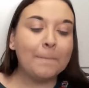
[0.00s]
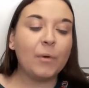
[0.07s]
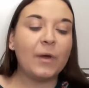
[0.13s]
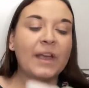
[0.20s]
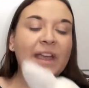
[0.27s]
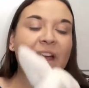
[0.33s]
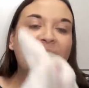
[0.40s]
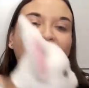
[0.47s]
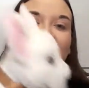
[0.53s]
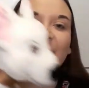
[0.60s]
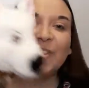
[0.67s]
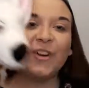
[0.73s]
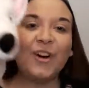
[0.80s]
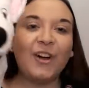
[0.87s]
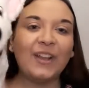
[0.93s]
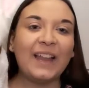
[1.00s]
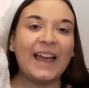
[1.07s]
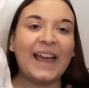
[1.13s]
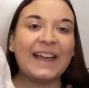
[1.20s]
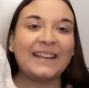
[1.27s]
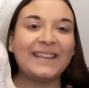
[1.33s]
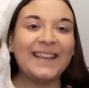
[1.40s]
But he has his
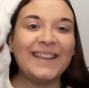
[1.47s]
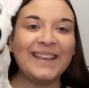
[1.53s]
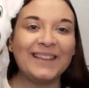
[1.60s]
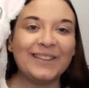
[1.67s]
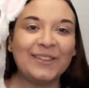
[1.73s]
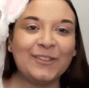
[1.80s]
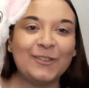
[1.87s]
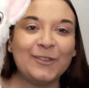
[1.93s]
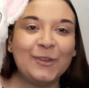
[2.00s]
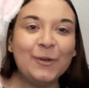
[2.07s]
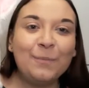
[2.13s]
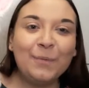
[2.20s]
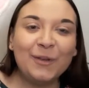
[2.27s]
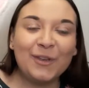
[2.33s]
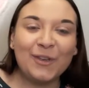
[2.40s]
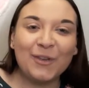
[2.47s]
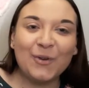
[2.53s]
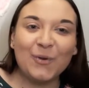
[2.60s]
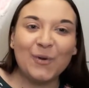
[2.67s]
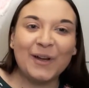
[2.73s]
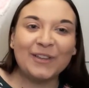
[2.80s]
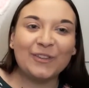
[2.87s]
collar and he is super
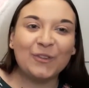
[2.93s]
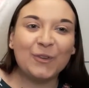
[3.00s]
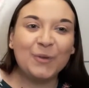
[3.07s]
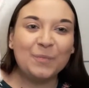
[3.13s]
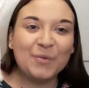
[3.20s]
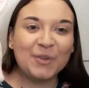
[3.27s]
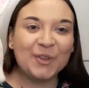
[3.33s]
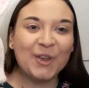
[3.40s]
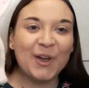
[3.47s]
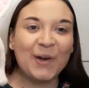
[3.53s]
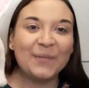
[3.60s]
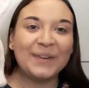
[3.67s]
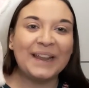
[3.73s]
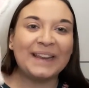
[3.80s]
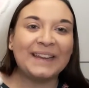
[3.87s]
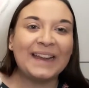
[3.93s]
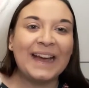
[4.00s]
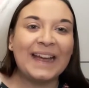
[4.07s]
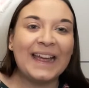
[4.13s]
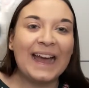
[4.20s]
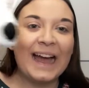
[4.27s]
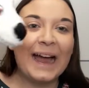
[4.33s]
cute, super soft, and
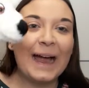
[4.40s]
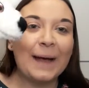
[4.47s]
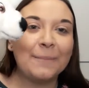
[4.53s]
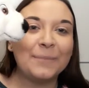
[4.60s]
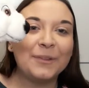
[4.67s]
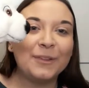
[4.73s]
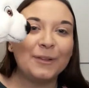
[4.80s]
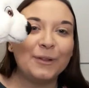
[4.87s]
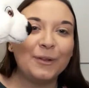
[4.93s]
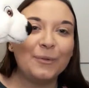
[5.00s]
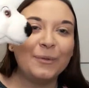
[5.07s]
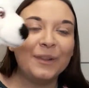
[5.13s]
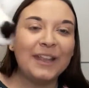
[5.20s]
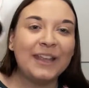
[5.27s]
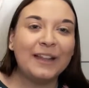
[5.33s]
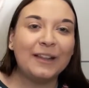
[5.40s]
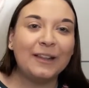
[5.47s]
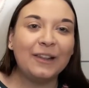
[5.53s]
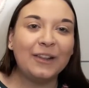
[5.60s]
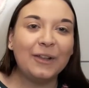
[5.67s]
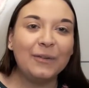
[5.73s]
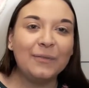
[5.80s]
I absolutely
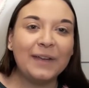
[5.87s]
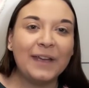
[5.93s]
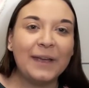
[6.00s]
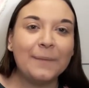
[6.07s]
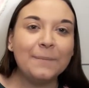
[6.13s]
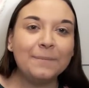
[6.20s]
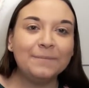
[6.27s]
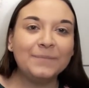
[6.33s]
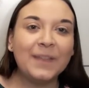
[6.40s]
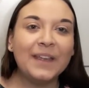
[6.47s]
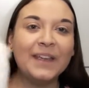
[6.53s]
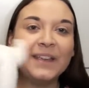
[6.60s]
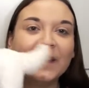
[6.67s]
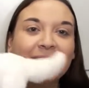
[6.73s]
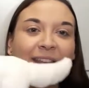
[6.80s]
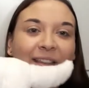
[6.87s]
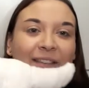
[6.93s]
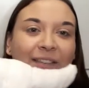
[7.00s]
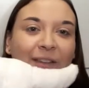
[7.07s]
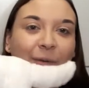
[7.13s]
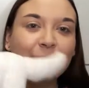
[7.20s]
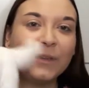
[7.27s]
love him.
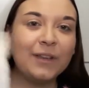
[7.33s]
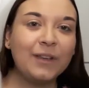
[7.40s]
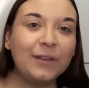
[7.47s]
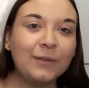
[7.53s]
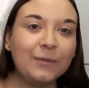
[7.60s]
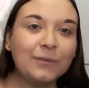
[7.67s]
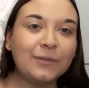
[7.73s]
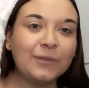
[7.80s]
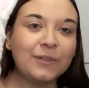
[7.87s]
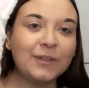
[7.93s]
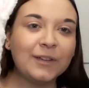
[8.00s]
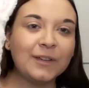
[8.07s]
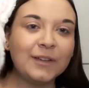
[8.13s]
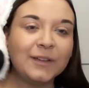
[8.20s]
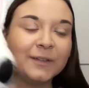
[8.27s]
He's so cute.